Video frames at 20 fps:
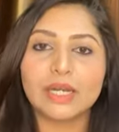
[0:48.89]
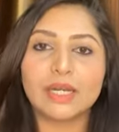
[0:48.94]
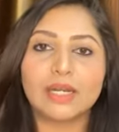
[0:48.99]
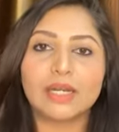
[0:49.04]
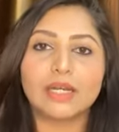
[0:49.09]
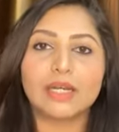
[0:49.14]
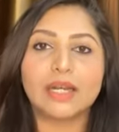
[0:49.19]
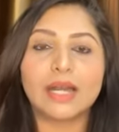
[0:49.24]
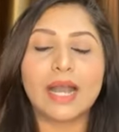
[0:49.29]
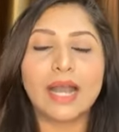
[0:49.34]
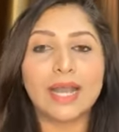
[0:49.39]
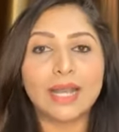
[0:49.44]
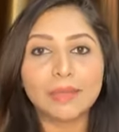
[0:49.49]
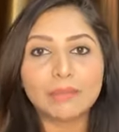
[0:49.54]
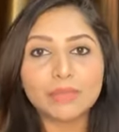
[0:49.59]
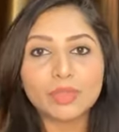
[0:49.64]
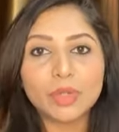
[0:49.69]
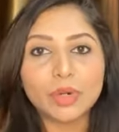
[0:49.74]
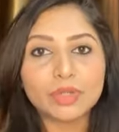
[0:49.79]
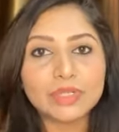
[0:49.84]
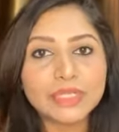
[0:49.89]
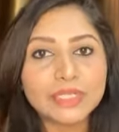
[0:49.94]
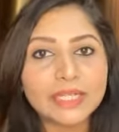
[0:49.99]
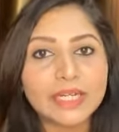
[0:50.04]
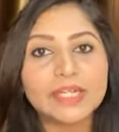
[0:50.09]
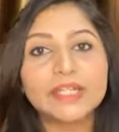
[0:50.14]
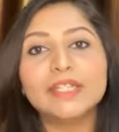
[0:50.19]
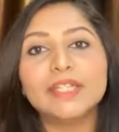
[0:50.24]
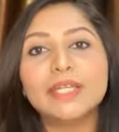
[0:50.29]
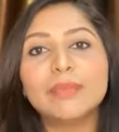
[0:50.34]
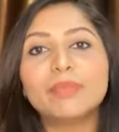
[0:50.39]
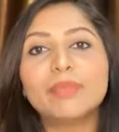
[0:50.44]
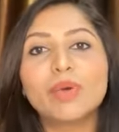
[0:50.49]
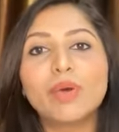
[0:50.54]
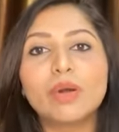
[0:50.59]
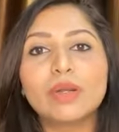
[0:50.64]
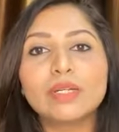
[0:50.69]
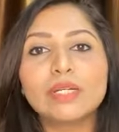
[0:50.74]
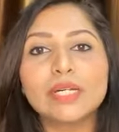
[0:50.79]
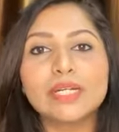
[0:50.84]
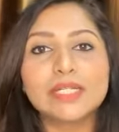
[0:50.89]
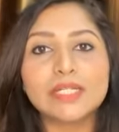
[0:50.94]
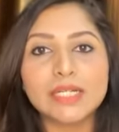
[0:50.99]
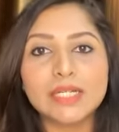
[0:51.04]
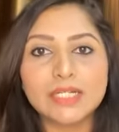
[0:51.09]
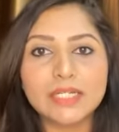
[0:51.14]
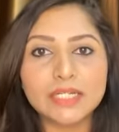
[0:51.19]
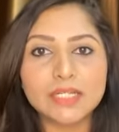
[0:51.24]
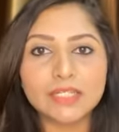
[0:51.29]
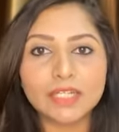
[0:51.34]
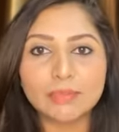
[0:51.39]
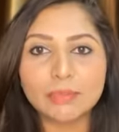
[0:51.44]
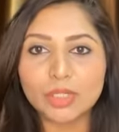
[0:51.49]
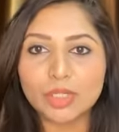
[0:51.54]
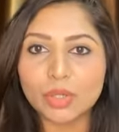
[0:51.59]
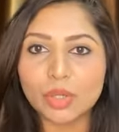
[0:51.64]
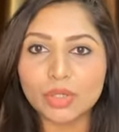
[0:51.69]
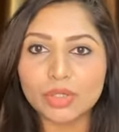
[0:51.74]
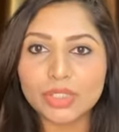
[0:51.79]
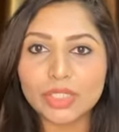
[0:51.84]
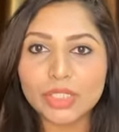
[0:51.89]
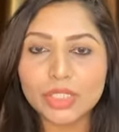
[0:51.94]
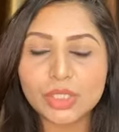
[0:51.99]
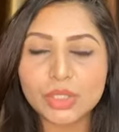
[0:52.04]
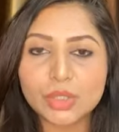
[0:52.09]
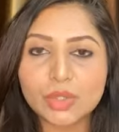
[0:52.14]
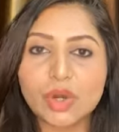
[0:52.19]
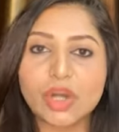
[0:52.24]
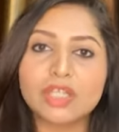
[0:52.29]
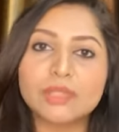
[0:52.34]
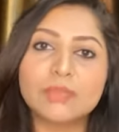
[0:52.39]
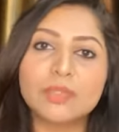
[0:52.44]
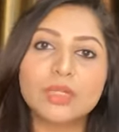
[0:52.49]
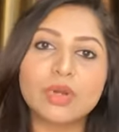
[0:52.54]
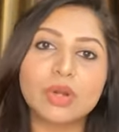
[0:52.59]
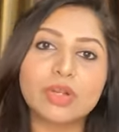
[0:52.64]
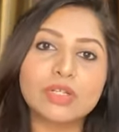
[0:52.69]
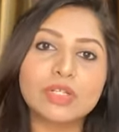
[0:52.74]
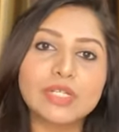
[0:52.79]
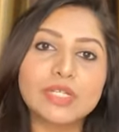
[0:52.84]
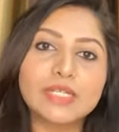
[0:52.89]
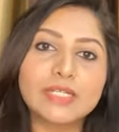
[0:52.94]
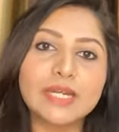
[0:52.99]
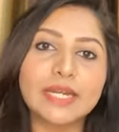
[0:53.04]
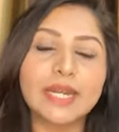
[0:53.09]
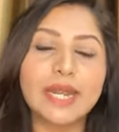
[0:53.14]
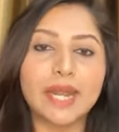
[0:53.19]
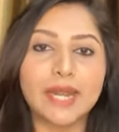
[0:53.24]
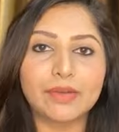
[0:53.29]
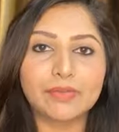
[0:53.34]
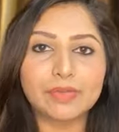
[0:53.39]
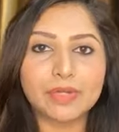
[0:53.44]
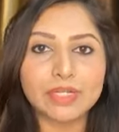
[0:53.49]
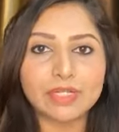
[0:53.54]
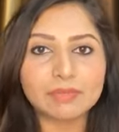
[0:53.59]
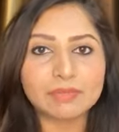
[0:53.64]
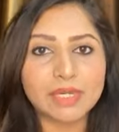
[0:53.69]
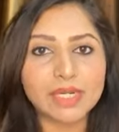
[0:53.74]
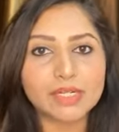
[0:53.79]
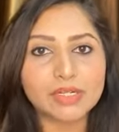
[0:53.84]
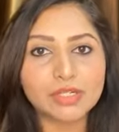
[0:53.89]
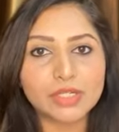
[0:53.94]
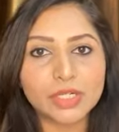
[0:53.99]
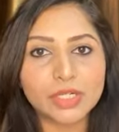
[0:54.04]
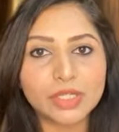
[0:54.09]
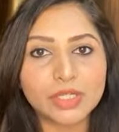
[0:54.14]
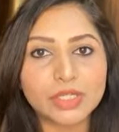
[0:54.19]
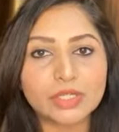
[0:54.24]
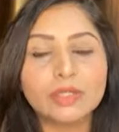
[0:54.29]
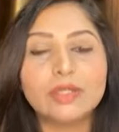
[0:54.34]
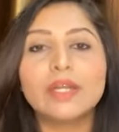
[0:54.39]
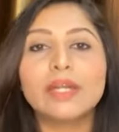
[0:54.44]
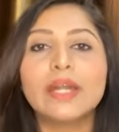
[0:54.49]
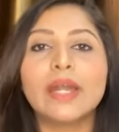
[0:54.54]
I am Dr. Gagandeep Kaur, consultant dermatologist, cosmetologist and hair transplant surgeon